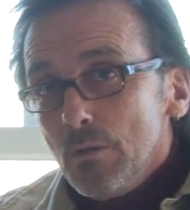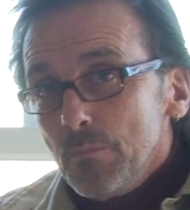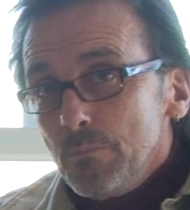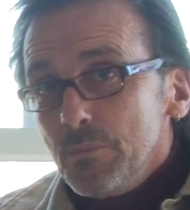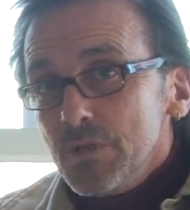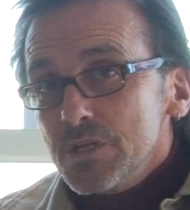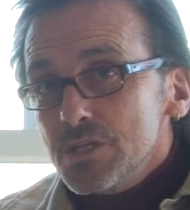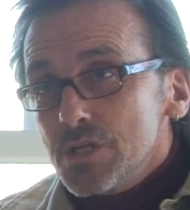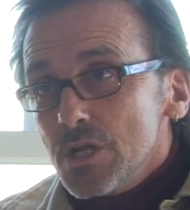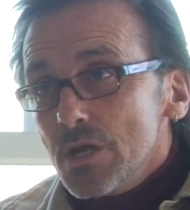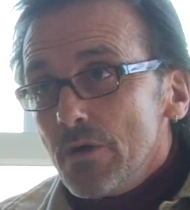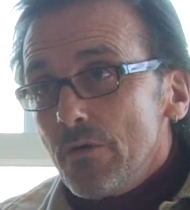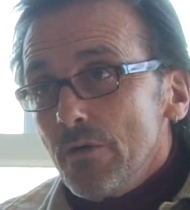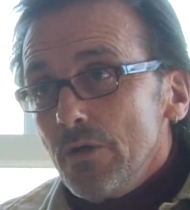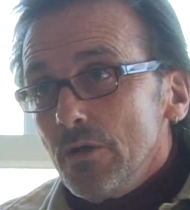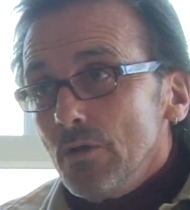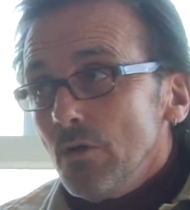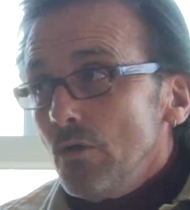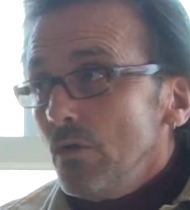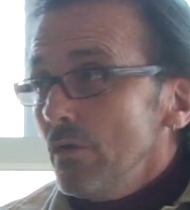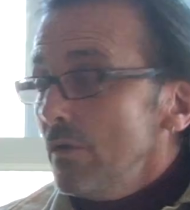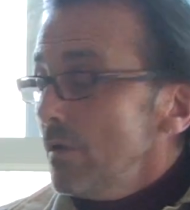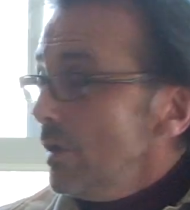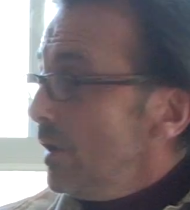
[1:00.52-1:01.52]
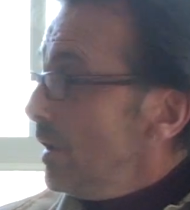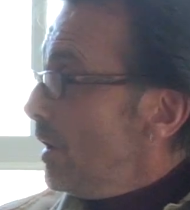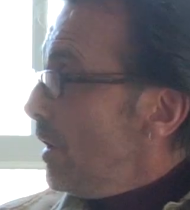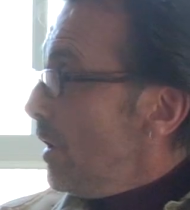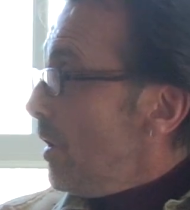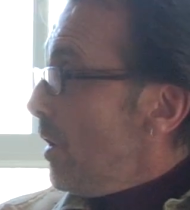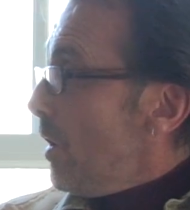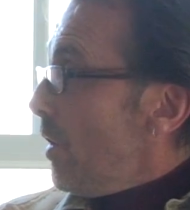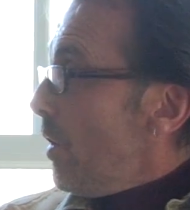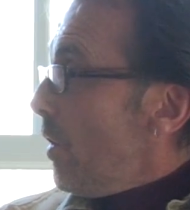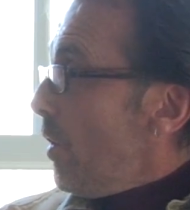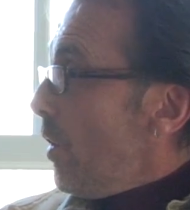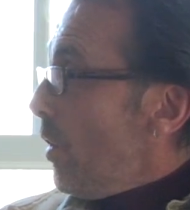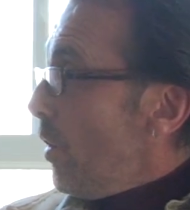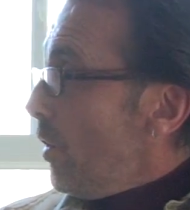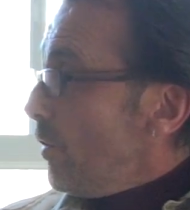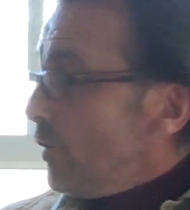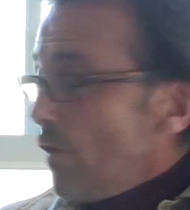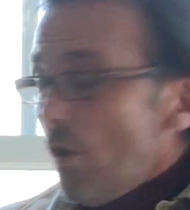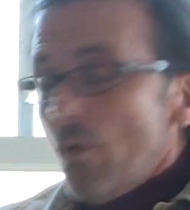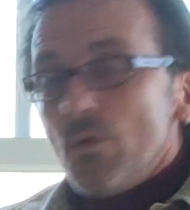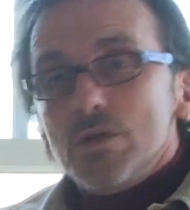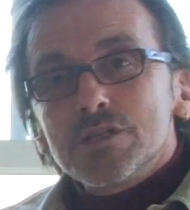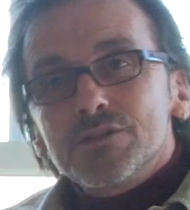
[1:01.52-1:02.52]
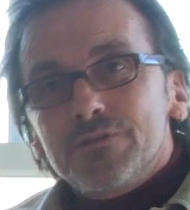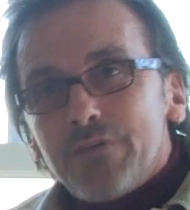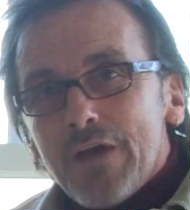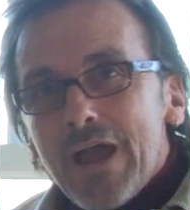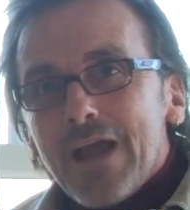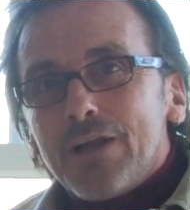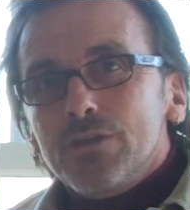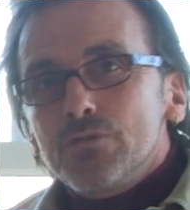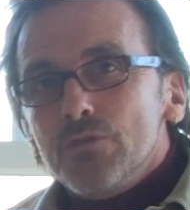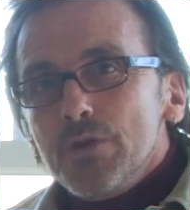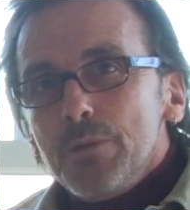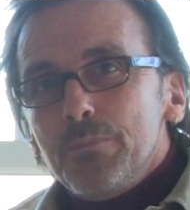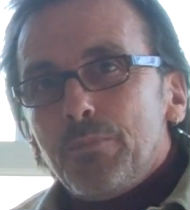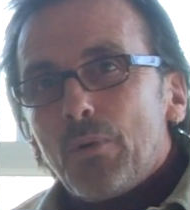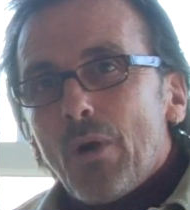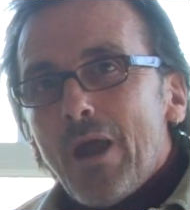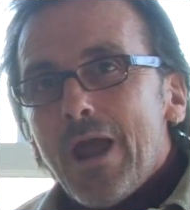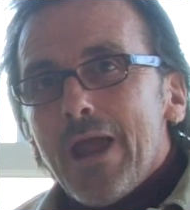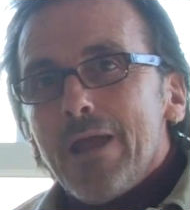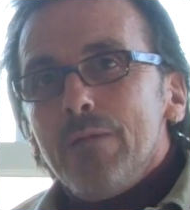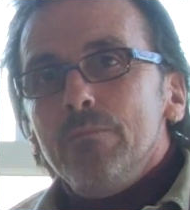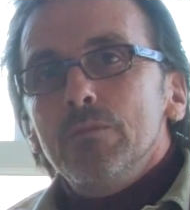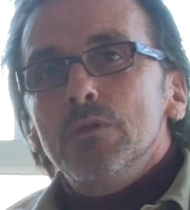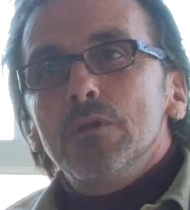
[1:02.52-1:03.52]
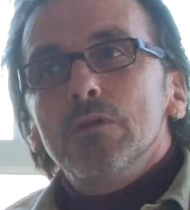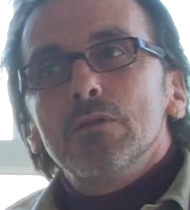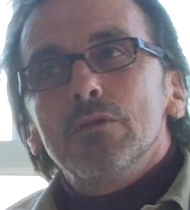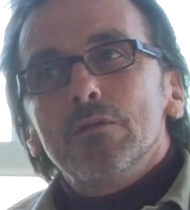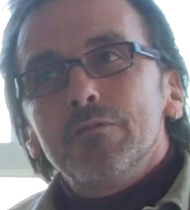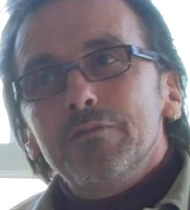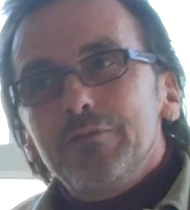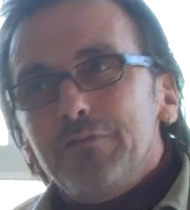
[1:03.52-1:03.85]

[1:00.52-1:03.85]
material, although it's factory primed, the